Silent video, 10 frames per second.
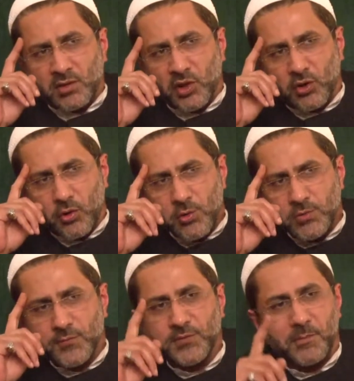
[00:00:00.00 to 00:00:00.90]
The
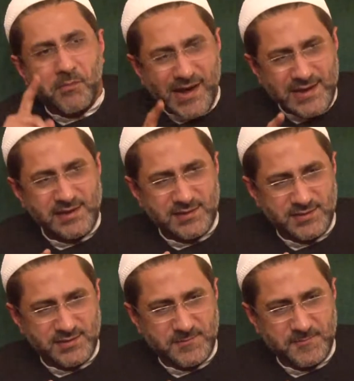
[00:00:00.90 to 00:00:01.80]
growth of the
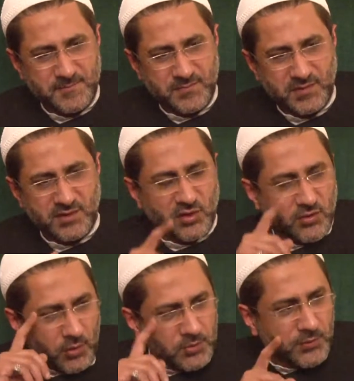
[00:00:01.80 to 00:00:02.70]
mind, the
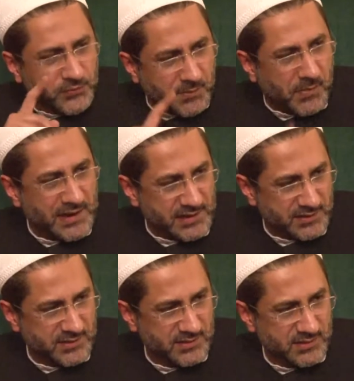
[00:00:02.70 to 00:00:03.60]
growth of the
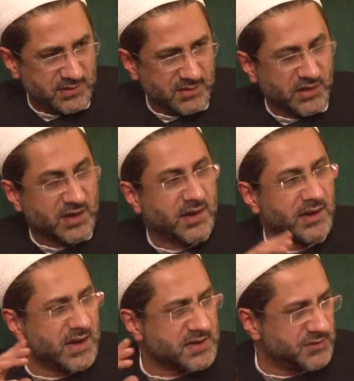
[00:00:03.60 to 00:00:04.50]
mind, the
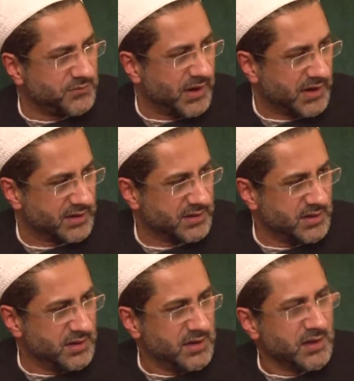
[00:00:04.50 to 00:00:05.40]
collective mind,
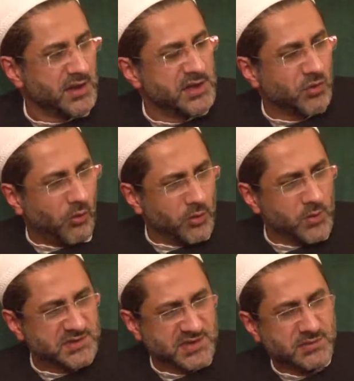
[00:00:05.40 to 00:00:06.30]
is
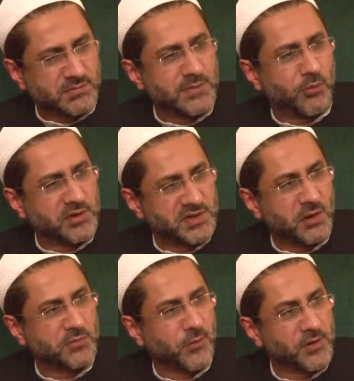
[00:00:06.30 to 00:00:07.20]
always, as somebody pointed
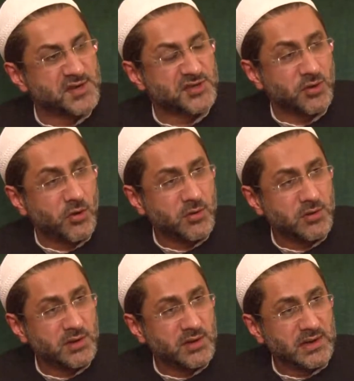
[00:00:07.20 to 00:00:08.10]
out four years ago,
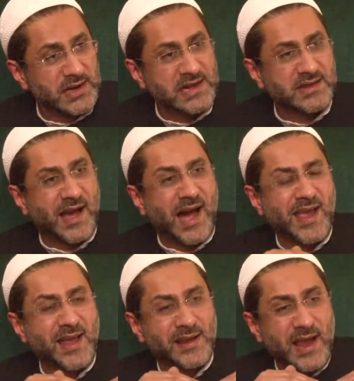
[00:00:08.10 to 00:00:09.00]
in the
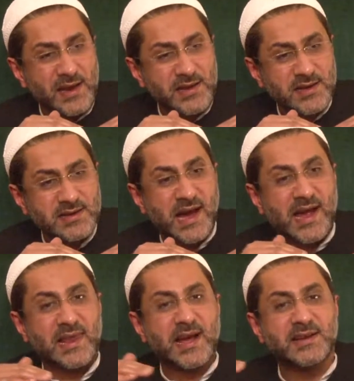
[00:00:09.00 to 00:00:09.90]
Hegelian
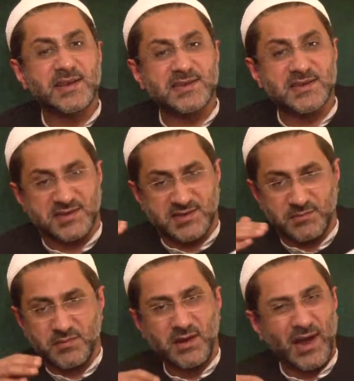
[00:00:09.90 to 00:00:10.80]
dialectic
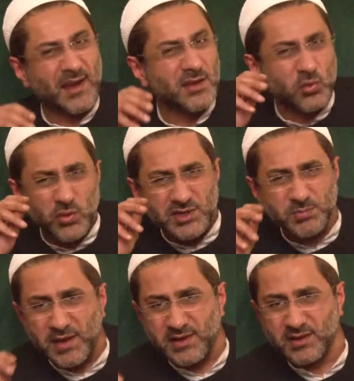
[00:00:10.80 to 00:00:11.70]
system. I just want to
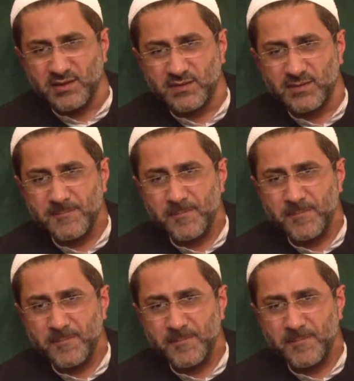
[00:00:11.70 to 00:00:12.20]
explain this.